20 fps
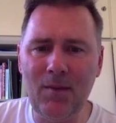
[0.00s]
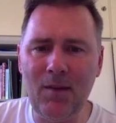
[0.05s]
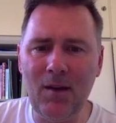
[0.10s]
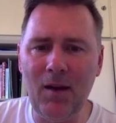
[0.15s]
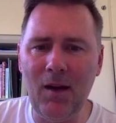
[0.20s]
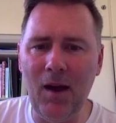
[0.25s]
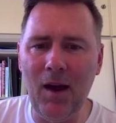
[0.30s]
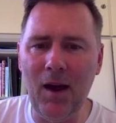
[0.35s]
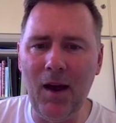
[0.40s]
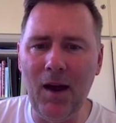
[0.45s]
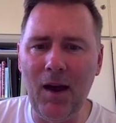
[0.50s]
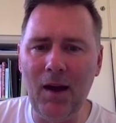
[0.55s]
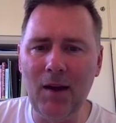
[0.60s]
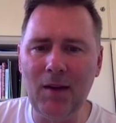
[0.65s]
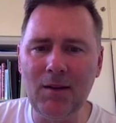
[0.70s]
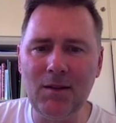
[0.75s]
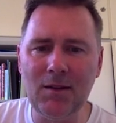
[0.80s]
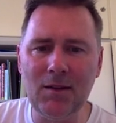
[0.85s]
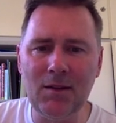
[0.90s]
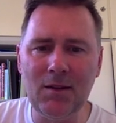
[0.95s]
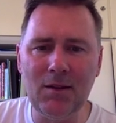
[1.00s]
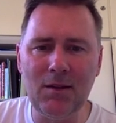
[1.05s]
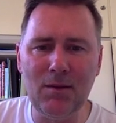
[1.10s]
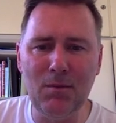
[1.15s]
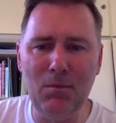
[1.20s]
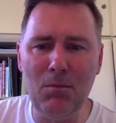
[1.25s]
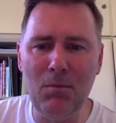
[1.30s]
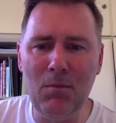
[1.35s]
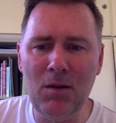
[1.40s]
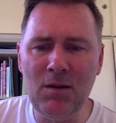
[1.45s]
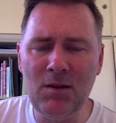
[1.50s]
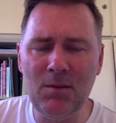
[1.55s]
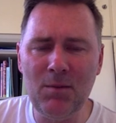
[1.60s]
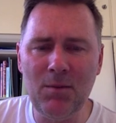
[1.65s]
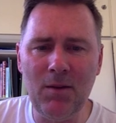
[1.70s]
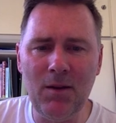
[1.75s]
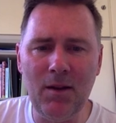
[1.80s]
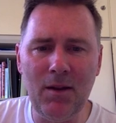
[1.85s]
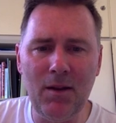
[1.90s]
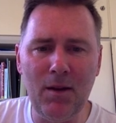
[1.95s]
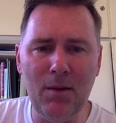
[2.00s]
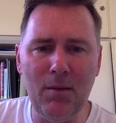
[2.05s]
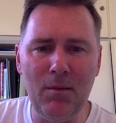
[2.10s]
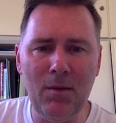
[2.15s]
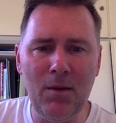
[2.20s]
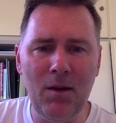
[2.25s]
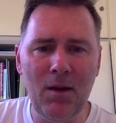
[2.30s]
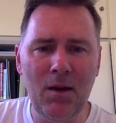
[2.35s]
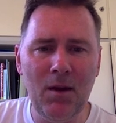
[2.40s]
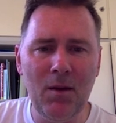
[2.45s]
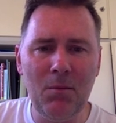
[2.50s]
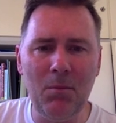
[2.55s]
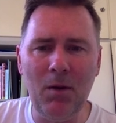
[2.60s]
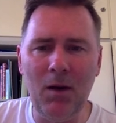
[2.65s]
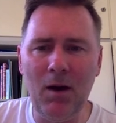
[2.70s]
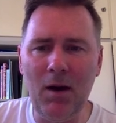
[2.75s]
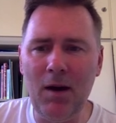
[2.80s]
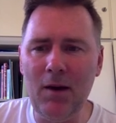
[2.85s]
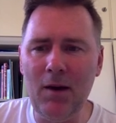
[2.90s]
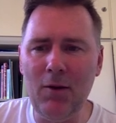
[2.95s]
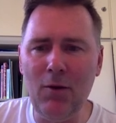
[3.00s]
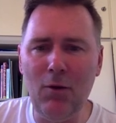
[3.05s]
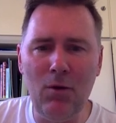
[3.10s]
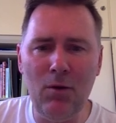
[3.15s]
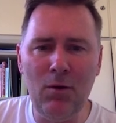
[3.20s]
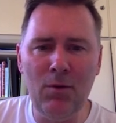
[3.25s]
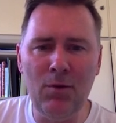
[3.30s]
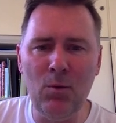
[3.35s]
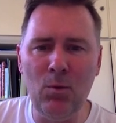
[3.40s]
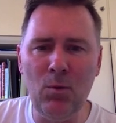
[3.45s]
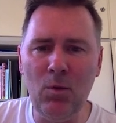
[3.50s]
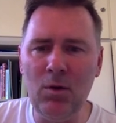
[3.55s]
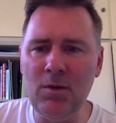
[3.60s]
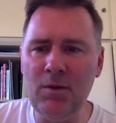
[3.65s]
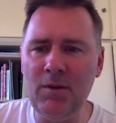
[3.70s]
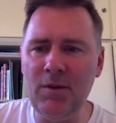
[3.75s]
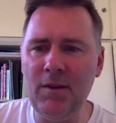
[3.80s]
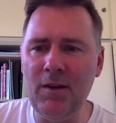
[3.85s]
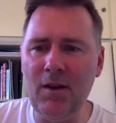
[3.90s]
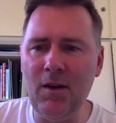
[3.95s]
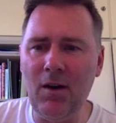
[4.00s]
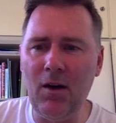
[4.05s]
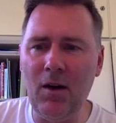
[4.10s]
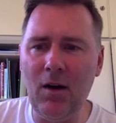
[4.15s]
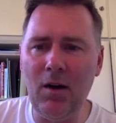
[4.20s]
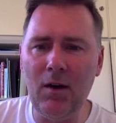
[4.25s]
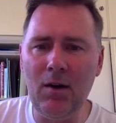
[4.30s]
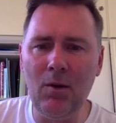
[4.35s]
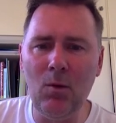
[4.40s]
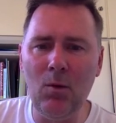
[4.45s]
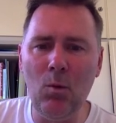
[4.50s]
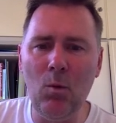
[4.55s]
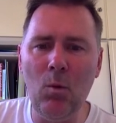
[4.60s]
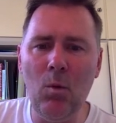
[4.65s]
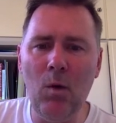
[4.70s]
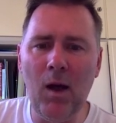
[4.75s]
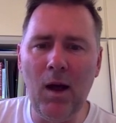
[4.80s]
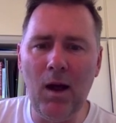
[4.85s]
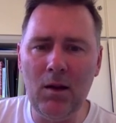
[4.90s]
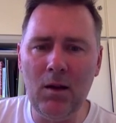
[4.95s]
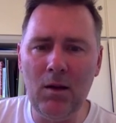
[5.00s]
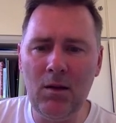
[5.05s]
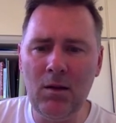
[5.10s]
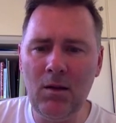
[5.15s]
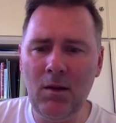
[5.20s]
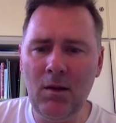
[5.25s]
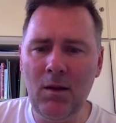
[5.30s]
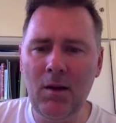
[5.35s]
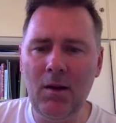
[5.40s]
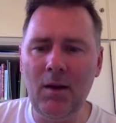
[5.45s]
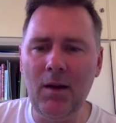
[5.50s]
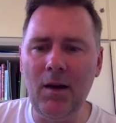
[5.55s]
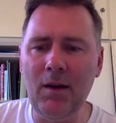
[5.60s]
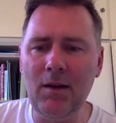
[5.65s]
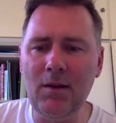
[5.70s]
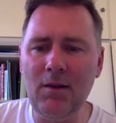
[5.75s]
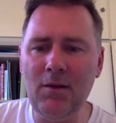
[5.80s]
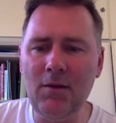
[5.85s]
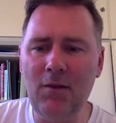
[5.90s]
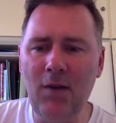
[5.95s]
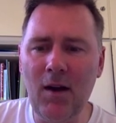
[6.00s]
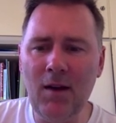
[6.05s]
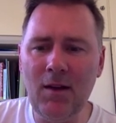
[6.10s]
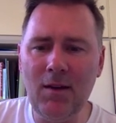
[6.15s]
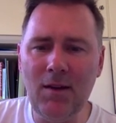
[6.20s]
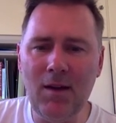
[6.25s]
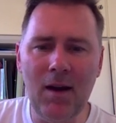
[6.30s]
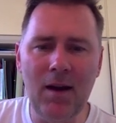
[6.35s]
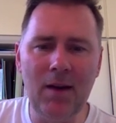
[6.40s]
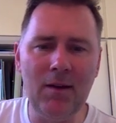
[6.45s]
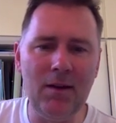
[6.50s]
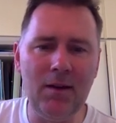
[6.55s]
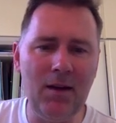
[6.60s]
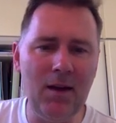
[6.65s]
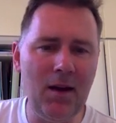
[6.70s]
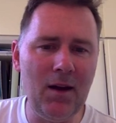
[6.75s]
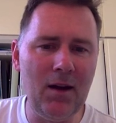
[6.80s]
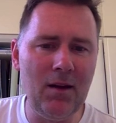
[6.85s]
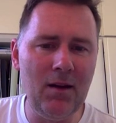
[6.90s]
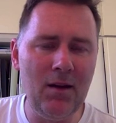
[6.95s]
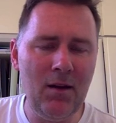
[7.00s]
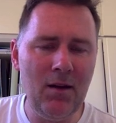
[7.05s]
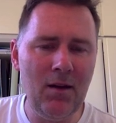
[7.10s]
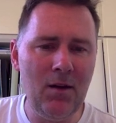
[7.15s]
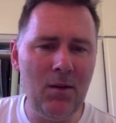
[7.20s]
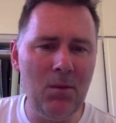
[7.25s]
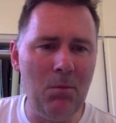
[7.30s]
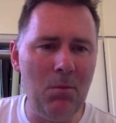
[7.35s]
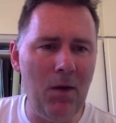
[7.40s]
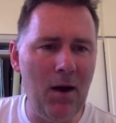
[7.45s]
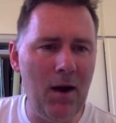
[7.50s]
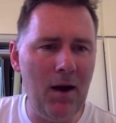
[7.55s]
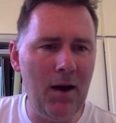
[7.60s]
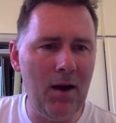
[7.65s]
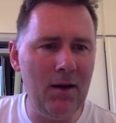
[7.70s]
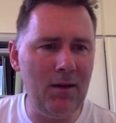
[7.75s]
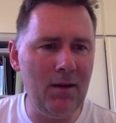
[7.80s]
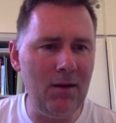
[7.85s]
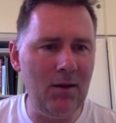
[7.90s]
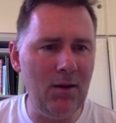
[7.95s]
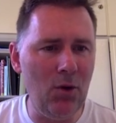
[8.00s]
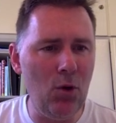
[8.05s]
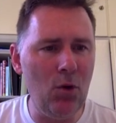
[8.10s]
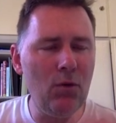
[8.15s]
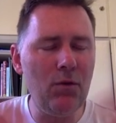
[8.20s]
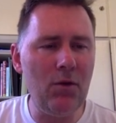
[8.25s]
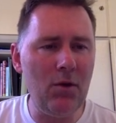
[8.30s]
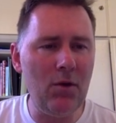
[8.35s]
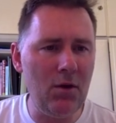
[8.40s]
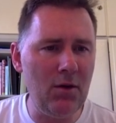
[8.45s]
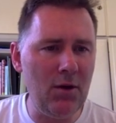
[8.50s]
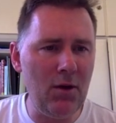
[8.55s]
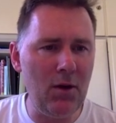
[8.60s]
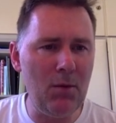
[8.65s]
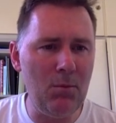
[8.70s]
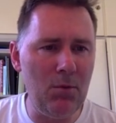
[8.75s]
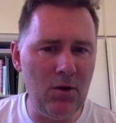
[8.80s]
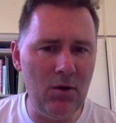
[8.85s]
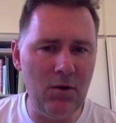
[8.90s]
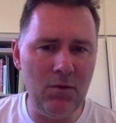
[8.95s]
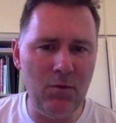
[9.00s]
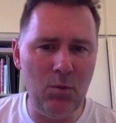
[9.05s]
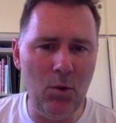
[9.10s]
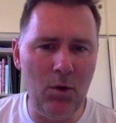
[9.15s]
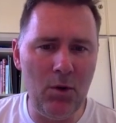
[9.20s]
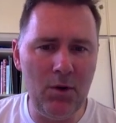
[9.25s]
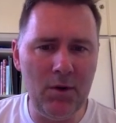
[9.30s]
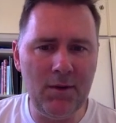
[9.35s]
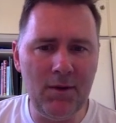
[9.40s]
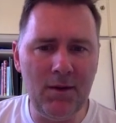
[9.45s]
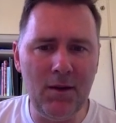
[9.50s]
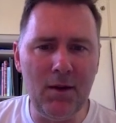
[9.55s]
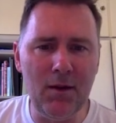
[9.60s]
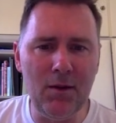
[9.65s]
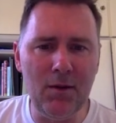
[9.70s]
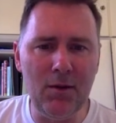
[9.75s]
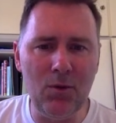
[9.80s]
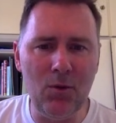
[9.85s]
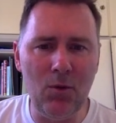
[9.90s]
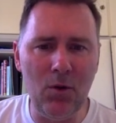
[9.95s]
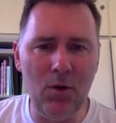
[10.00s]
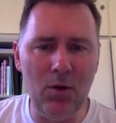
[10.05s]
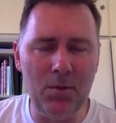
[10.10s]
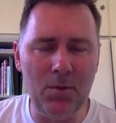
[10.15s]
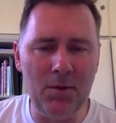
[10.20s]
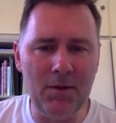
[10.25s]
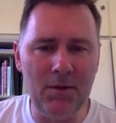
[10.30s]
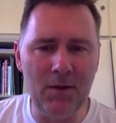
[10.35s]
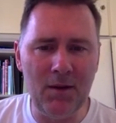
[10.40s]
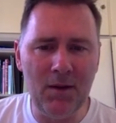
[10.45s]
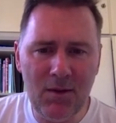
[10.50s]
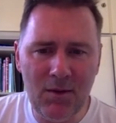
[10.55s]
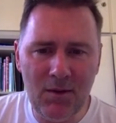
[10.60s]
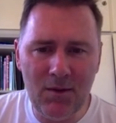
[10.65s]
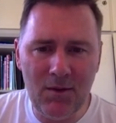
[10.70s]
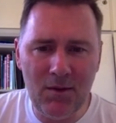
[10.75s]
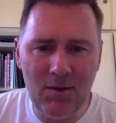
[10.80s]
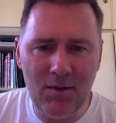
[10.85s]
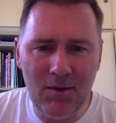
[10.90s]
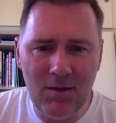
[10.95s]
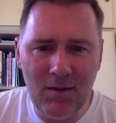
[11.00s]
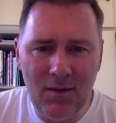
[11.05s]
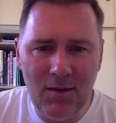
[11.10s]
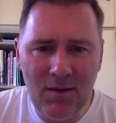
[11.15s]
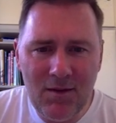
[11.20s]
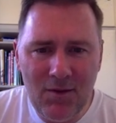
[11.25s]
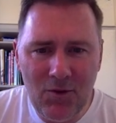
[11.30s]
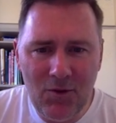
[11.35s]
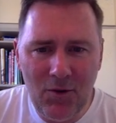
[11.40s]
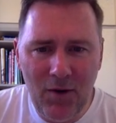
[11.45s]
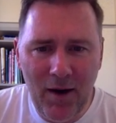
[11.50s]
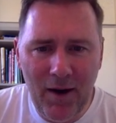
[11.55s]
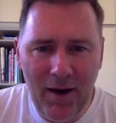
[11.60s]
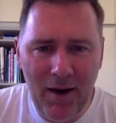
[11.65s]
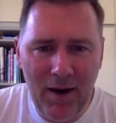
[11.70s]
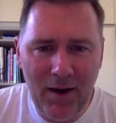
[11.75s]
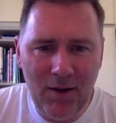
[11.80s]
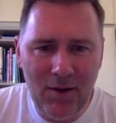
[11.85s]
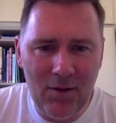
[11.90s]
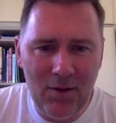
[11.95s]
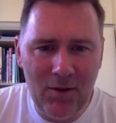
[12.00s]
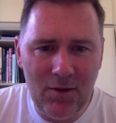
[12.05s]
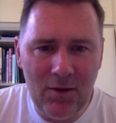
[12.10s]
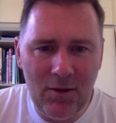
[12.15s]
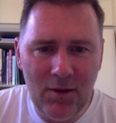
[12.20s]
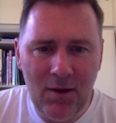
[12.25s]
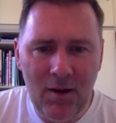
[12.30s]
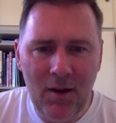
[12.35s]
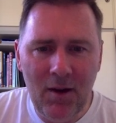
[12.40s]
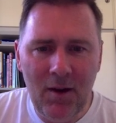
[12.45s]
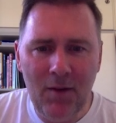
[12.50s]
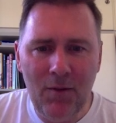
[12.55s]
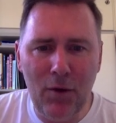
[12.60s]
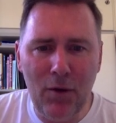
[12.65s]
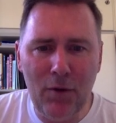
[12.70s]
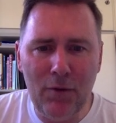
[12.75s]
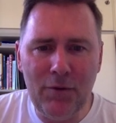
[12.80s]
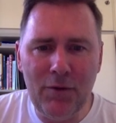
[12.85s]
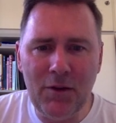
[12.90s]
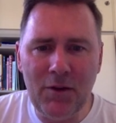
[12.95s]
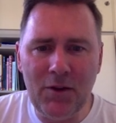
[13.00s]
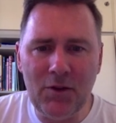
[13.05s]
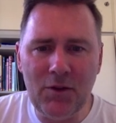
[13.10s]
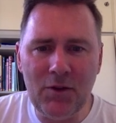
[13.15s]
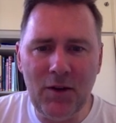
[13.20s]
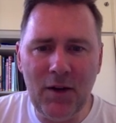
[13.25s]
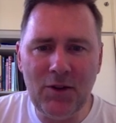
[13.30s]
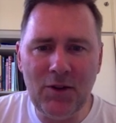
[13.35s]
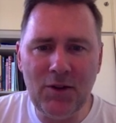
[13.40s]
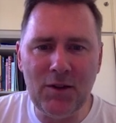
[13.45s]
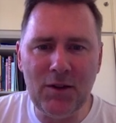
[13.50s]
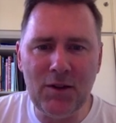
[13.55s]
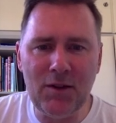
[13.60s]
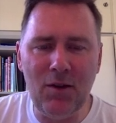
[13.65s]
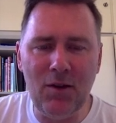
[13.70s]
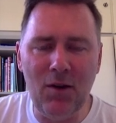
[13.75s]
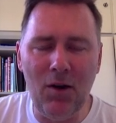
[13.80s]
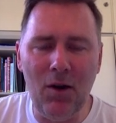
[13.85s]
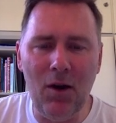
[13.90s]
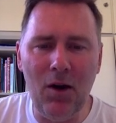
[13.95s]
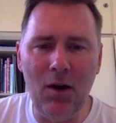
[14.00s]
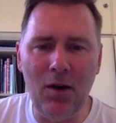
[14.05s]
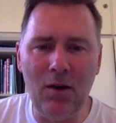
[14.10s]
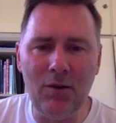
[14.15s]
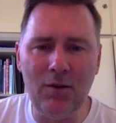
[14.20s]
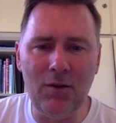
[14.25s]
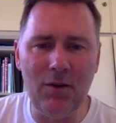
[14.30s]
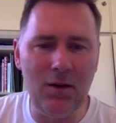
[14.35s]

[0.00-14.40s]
and multiply them by all the words that are well, and divide that again by the overall number of words in the corpus. Yes, so you see this triangular configuration of